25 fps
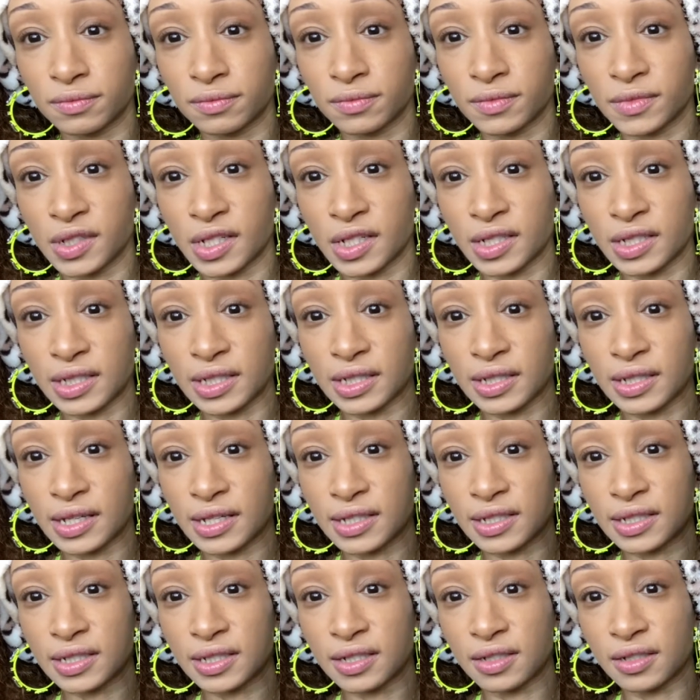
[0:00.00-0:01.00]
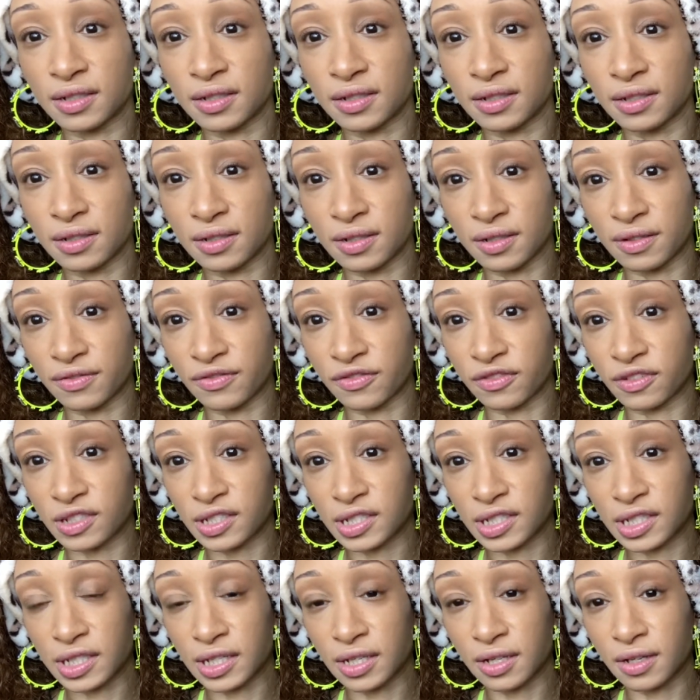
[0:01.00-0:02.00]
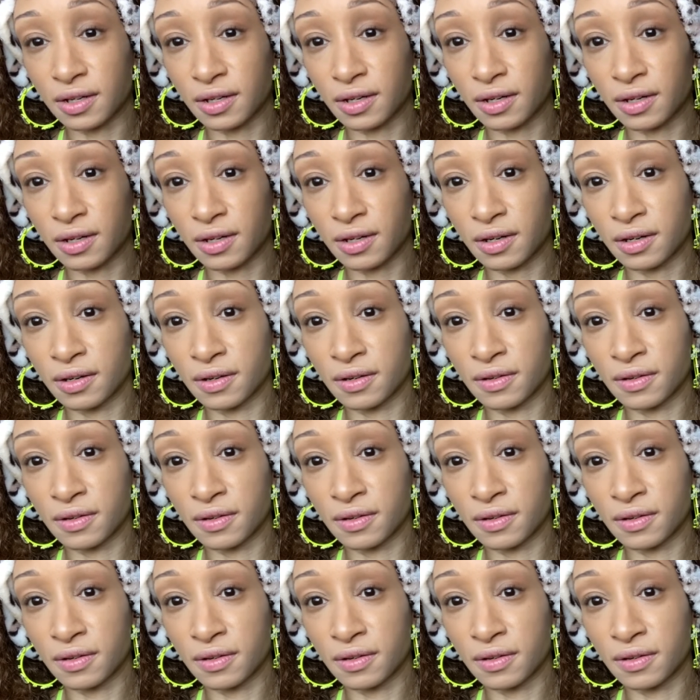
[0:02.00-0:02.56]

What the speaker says: Now see, that's the difference here.